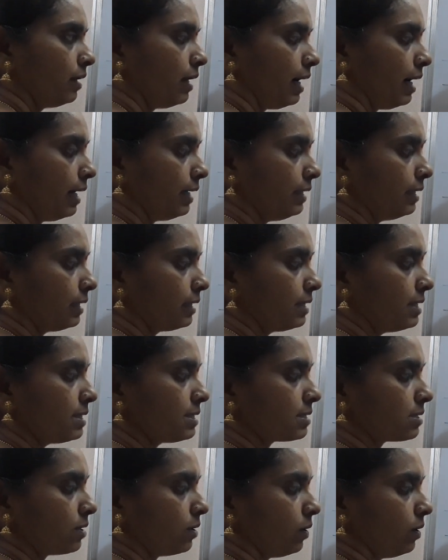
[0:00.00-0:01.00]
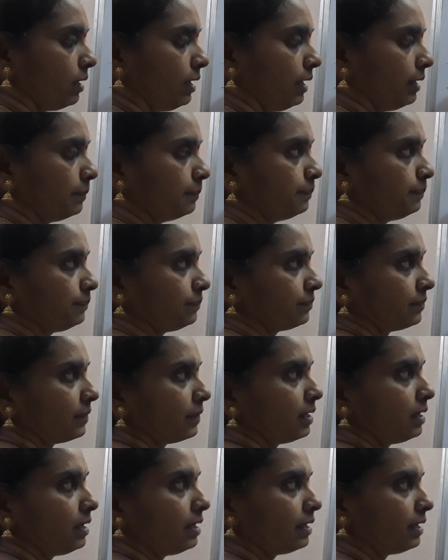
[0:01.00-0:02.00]
under this column.
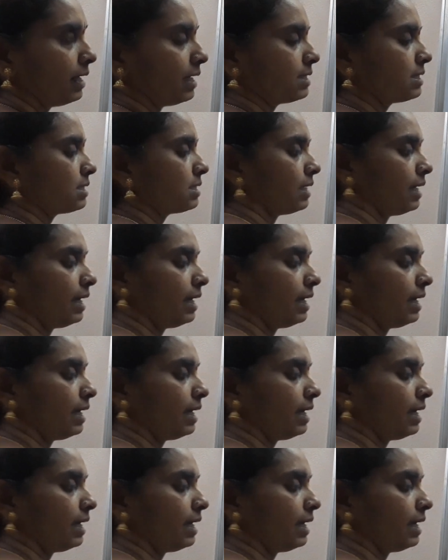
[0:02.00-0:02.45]
Next,